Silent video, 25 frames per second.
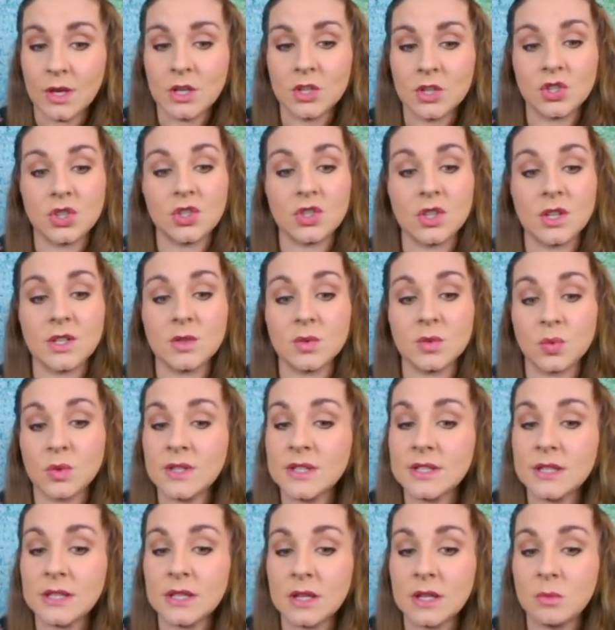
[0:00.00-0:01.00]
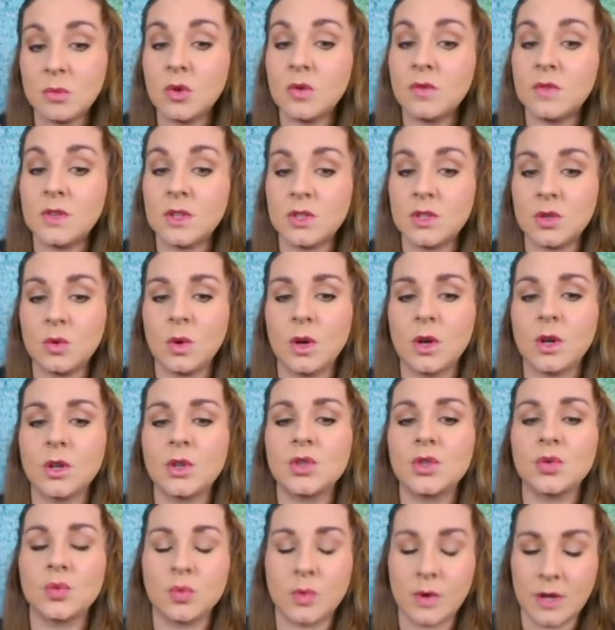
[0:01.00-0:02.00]
She just recently moved into her
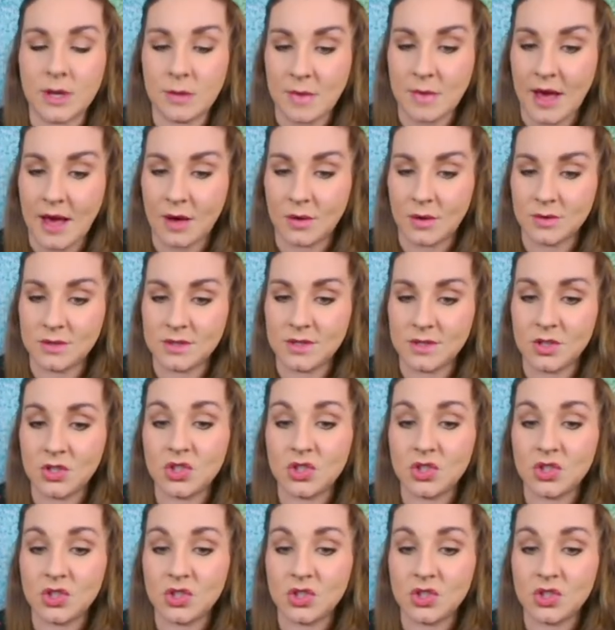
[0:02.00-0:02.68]
dream house.